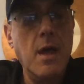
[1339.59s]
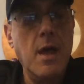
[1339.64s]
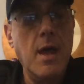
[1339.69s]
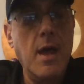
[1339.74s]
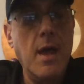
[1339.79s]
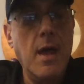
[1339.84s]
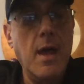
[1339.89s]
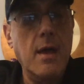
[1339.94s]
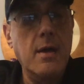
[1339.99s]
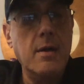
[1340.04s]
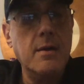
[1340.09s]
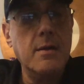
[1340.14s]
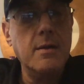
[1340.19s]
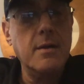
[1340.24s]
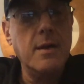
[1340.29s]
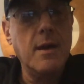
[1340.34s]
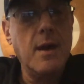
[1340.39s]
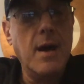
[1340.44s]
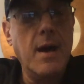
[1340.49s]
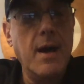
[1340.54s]
And
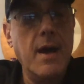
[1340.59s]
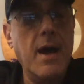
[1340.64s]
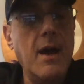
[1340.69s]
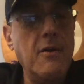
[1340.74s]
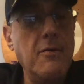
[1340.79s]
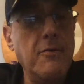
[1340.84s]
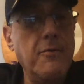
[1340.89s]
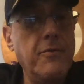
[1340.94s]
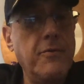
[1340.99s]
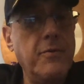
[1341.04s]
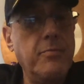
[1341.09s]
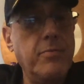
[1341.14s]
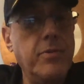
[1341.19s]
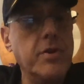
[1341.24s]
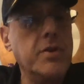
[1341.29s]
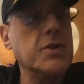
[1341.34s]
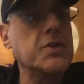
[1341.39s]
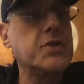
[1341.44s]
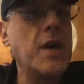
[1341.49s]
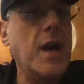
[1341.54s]
I have
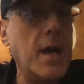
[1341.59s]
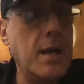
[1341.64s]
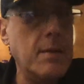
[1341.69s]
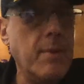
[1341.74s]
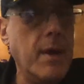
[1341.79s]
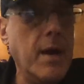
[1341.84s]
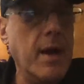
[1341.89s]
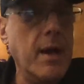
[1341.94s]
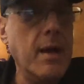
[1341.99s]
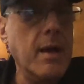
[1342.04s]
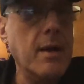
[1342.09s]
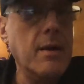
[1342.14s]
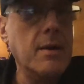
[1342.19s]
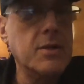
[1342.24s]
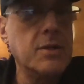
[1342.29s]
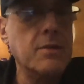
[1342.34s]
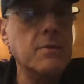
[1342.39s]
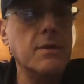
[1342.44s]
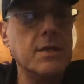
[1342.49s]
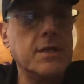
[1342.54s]
put aside my
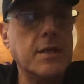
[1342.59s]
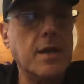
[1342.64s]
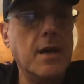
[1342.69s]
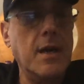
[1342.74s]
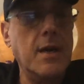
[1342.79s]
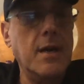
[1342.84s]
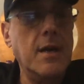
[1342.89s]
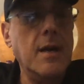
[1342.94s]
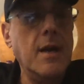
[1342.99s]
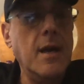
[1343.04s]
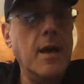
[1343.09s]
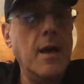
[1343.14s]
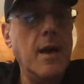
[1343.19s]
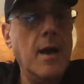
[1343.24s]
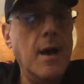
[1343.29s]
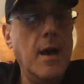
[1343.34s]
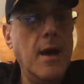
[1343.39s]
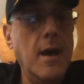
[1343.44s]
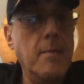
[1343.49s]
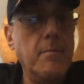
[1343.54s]
suicide
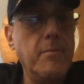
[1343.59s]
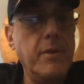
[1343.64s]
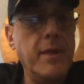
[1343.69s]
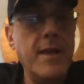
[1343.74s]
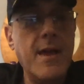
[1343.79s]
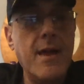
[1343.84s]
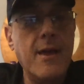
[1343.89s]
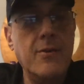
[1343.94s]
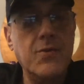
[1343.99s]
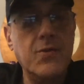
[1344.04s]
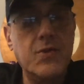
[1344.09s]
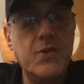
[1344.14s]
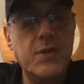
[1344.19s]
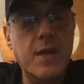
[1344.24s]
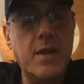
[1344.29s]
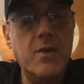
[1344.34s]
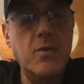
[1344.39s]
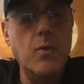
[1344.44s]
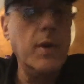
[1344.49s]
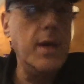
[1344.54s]
um, plans.
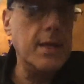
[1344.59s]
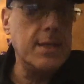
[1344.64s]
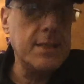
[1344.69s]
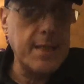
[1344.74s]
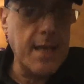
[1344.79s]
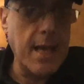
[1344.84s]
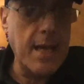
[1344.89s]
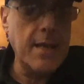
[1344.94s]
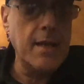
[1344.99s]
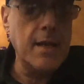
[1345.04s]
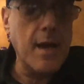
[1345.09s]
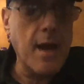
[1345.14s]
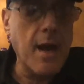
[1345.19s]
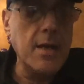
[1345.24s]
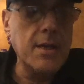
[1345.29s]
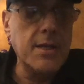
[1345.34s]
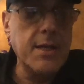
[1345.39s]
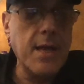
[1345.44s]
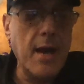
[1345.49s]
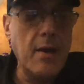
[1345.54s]
And we stayed in
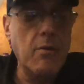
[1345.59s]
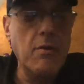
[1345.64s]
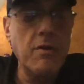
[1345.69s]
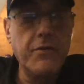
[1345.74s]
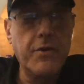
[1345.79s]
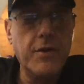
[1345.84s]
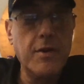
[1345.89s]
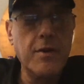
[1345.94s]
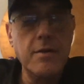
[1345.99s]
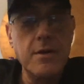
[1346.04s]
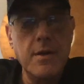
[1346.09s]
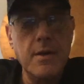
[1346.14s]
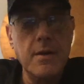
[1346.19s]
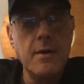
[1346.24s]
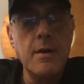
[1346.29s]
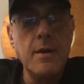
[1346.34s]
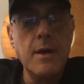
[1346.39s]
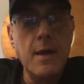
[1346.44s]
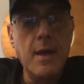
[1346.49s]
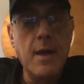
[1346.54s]
contact with
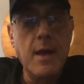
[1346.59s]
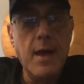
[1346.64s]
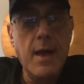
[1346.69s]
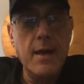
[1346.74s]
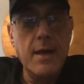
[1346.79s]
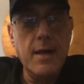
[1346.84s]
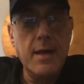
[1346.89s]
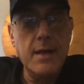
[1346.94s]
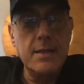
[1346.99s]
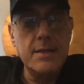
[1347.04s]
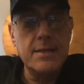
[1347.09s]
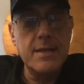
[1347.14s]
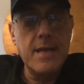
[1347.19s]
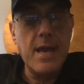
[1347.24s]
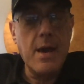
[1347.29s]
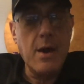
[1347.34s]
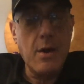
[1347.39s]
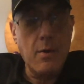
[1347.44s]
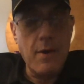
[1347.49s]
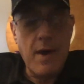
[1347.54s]
Khalil, and he is
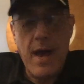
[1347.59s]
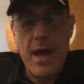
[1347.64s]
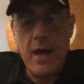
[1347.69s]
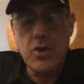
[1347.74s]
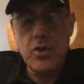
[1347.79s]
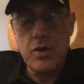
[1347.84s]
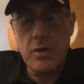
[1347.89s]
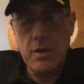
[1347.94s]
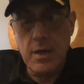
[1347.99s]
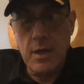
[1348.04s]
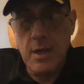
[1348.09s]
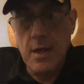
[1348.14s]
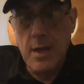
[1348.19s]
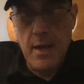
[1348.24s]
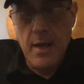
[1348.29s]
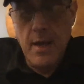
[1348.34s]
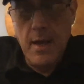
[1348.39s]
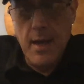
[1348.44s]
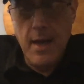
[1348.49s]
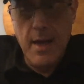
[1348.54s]
now actually
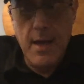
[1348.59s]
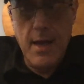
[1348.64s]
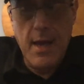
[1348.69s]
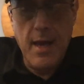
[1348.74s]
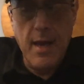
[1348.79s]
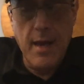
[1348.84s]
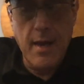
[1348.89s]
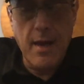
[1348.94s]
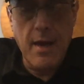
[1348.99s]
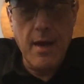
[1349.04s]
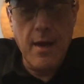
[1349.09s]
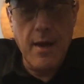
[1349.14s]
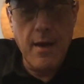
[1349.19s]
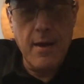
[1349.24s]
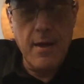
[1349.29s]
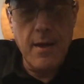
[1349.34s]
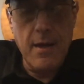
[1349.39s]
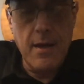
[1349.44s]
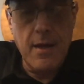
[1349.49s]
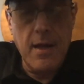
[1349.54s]
in a uh,
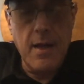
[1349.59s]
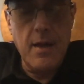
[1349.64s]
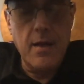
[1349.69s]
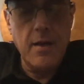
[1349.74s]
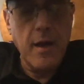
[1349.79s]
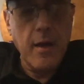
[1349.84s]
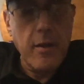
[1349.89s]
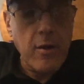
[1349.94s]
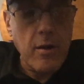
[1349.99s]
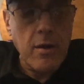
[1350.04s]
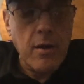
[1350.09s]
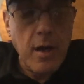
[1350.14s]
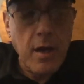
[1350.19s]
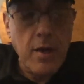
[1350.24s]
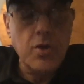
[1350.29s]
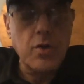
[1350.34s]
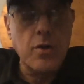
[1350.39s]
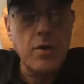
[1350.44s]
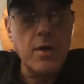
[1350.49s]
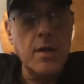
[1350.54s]
in, in, another
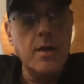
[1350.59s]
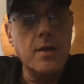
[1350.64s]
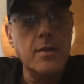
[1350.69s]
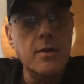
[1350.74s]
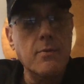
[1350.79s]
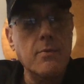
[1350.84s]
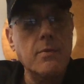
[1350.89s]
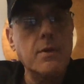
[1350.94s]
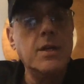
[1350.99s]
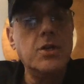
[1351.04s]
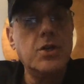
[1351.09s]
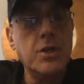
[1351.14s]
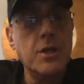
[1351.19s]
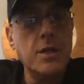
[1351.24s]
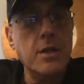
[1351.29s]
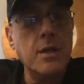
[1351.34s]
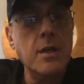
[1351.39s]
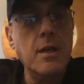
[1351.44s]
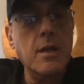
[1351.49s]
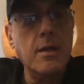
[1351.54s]
country in the
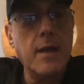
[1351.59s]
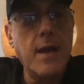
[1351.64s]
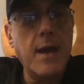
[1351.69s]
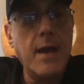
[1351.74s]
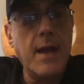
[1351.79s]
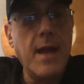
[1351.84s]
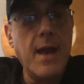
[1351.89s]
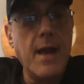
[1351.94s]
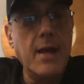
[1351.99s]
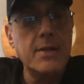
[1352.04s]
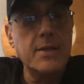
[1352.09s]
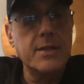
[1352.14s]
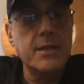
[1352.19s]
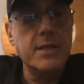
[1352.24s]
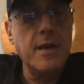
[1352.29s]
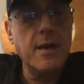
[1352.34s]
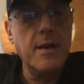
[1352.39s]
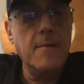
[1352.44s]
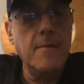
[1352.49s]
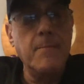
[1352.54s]
region that has
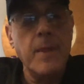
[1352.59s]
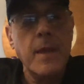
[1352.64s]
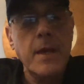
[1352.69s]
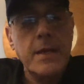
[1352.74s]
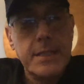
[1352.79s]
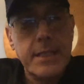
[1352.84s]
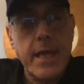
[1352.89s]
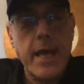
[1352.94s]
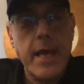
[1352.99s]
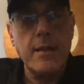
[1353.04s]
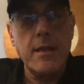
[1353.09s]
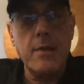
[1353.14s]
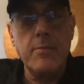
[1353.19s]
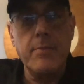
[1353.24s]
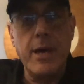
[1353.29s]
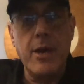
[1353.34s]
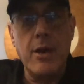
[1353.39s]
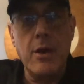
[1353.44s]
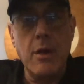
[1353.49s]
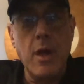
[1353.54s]
um, slightly
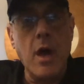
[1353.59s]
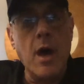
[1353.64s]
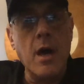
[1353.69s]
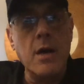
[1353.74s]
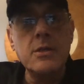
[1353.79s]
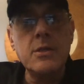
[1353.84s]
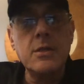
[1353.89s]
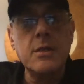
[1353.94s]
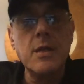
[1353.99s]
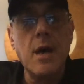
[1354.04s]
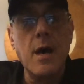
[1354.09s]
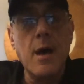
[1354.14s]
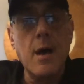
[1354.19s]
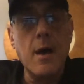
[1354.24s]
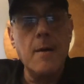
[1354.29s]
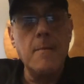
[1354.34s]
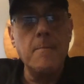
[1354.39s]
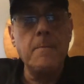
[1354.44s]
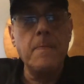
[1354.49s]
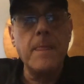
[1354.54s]
better laws,
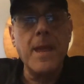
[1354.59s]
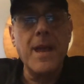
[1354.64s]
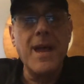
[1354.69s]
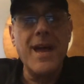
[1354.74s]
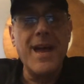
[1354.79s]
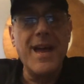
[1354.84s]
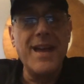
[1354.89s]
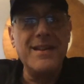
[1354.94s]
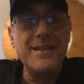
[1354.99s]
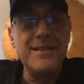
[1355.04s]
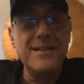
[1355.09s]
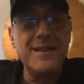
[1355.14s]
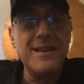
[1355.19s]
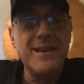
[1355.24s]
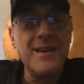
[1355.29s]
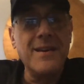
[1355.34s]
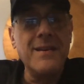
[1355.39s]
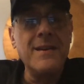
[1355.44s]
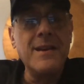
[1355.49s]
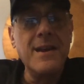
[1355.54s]
um, and
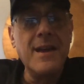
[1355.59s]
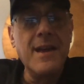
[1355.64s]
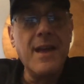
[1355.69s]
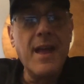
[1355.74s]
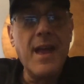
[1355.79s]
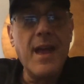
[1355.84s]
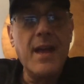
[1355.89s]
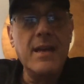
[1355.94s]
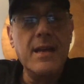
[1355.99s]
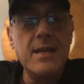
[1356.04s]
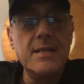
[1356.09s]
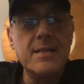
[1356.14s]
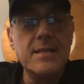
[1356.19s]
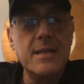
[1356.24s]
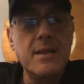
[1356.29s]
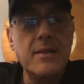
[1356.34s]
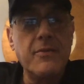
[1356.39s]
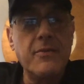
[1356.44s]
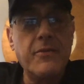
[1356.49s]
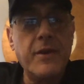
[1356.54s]
uh, and he's
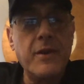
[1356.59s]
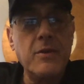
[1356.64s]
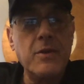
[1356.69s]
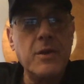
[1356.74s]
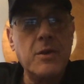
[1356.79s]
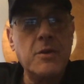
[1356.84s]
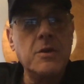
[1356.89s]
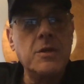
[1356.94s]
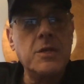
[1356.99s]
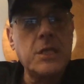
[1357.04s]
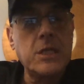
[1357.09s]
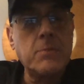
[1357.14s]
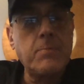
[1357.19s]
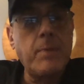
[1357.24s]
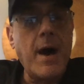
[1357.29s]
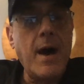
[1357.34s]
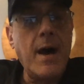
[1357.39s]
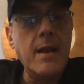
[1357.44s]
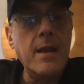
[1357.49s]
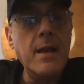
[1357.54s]
in a fairly good
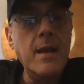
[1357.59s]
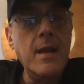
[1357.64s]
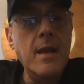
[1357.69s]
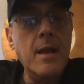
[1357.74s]
spot.